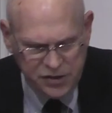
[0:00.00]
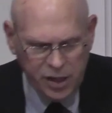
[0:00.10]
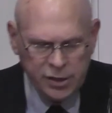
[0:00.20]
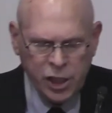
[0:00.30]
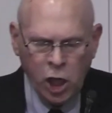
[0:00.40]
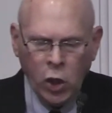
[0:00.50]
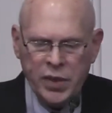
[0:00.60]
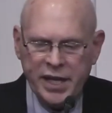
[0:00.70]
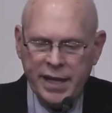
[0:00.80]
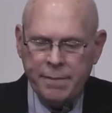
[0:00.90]
son go
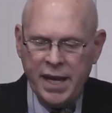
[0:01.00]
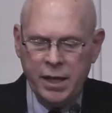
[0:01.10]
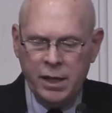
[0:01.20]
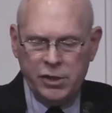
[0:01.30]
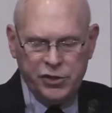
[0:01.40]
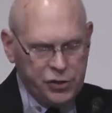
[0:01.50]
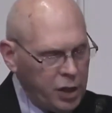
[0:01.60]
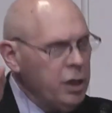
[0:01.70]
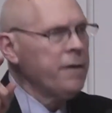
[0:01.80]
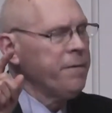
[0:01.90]
that he may
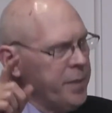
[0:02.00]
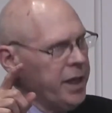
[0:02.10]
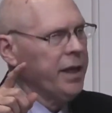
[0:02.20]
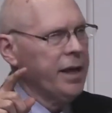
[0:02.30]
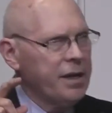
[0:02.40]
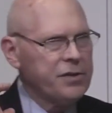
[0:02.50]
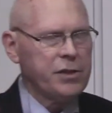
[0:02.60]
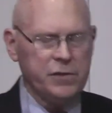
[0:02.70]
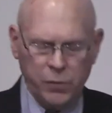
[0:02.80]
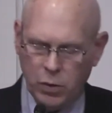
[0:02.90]
serve me.
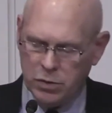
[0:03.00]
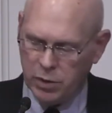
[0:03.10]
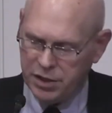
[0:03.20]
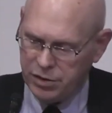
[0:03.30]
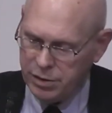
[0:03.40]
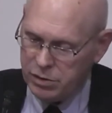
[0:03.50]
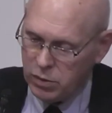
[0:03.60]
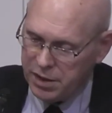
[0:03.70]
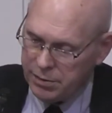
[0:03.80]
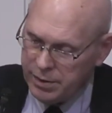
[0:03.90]
Exodus 4 22 to
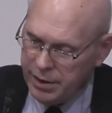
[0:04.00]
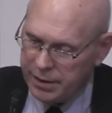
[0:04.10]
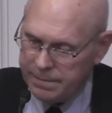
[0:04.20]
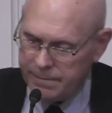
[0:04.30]
23.